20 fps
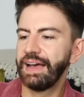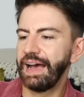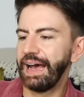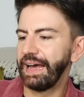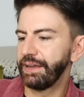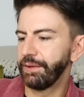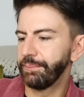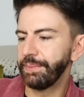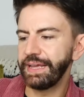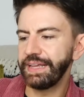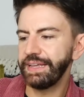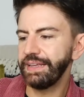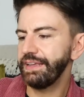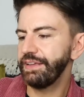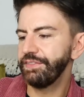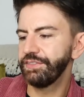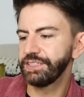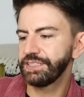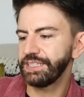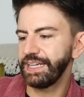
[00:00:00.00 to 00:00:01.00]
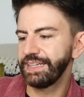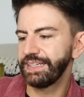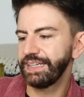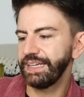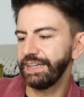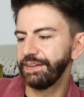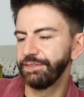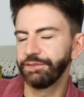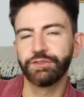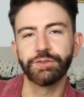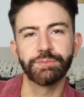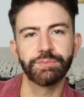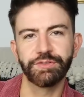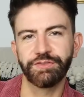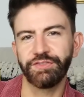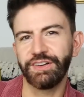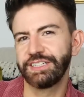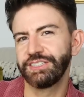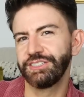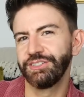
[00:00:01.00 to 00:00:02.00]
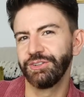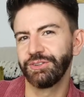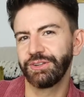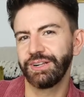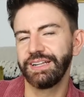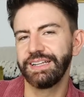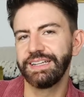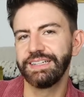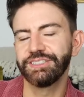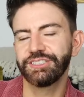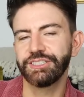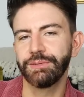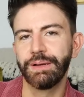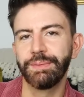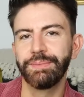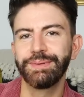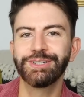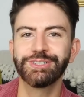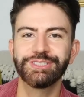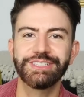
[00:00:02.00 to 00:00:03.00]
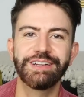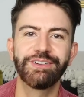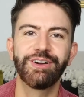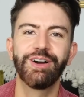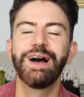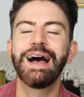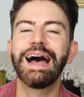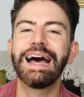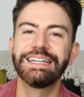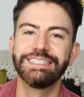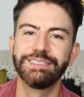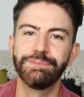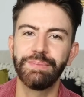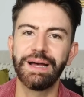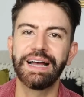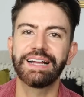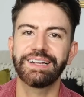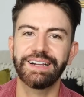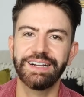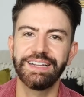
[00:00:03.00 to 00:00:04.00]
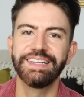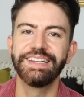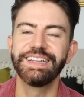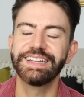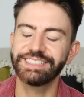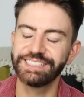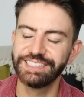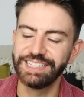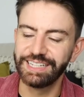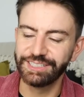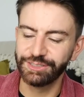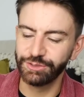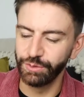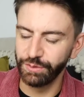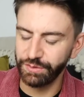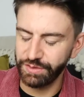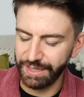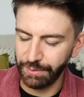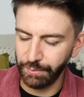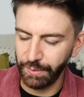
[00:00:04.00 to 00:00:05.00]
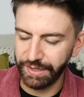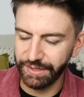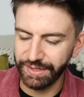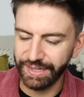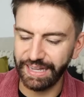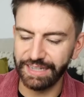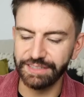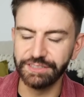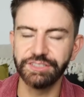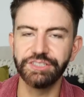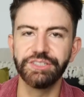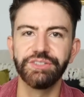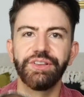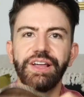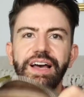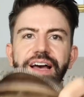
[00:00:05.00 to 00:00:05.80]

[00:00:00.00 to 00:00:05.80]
And I may even take it in for professional clean somewhere, because there are handbag clinics and that sort of thing where you can do